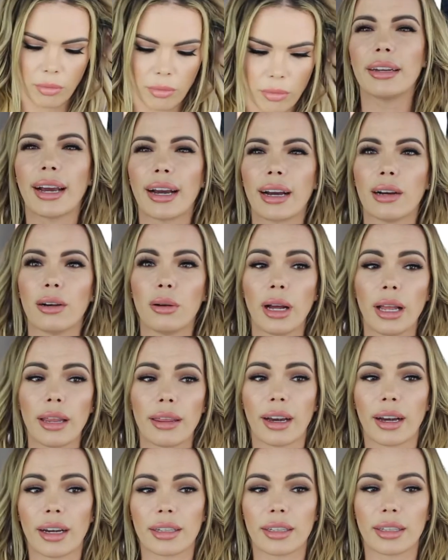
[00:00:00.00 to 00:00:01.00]
Now
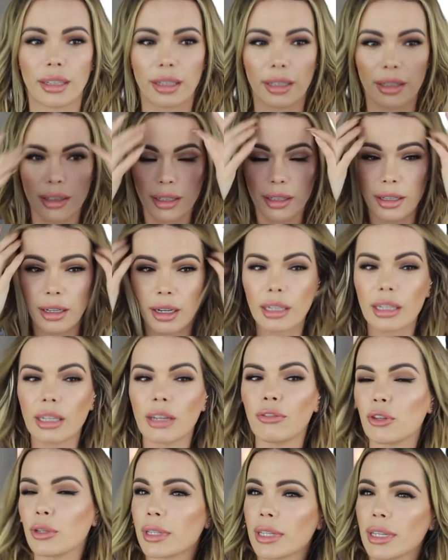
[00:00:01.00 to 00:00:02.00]
that it's done,
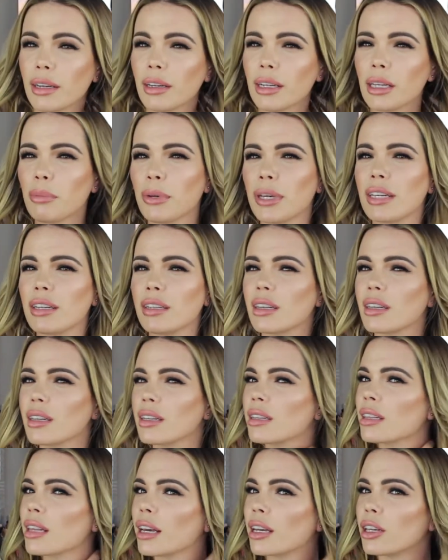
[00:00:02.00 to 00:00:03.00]
if you see any
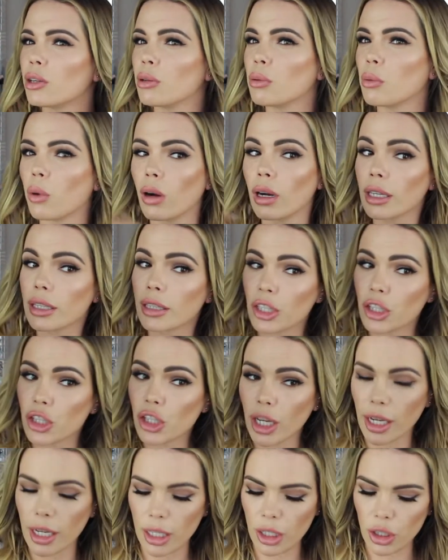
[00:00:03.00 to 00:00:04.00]
pieces that you want to
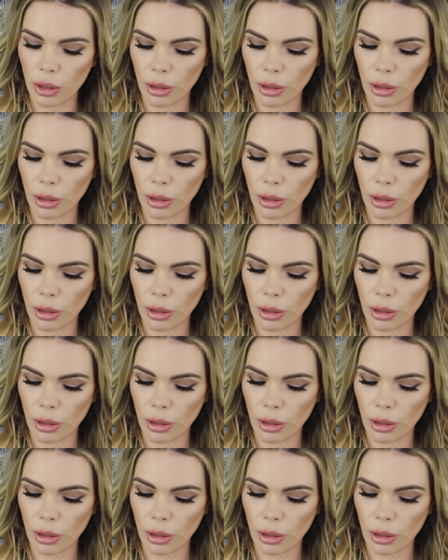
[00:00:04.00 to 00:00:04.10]
change,